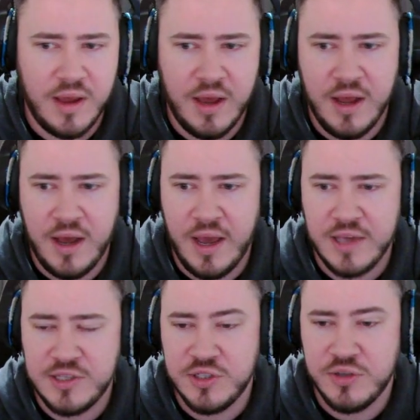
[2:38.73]
I
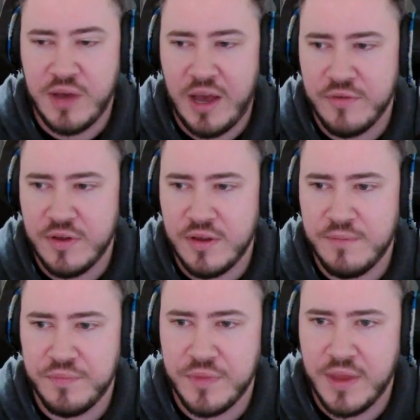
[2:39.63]
actually do have a
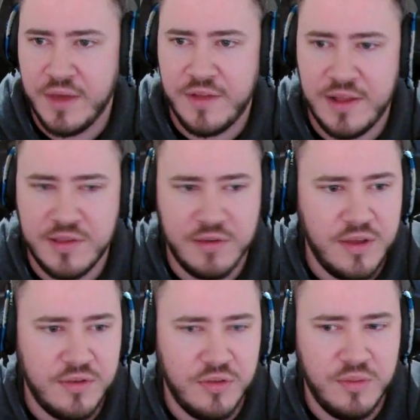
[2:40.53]
flatting
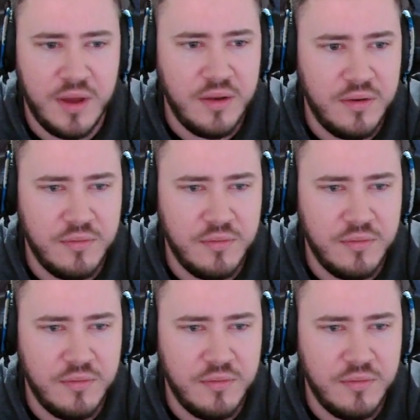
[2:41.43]
range on the button,